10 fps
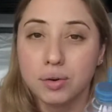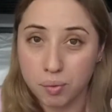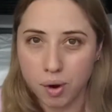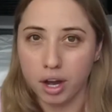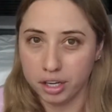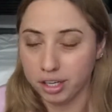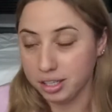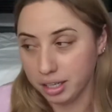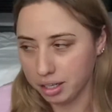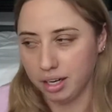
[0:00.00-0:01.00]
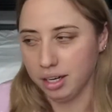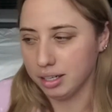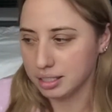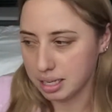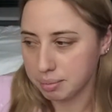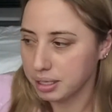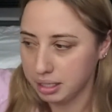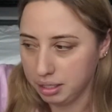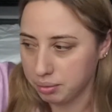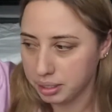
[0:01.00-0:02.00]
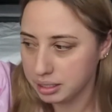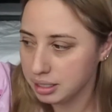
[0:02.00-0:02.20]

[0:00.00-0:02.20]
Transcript: Water, thank God, because I'm gonna need one.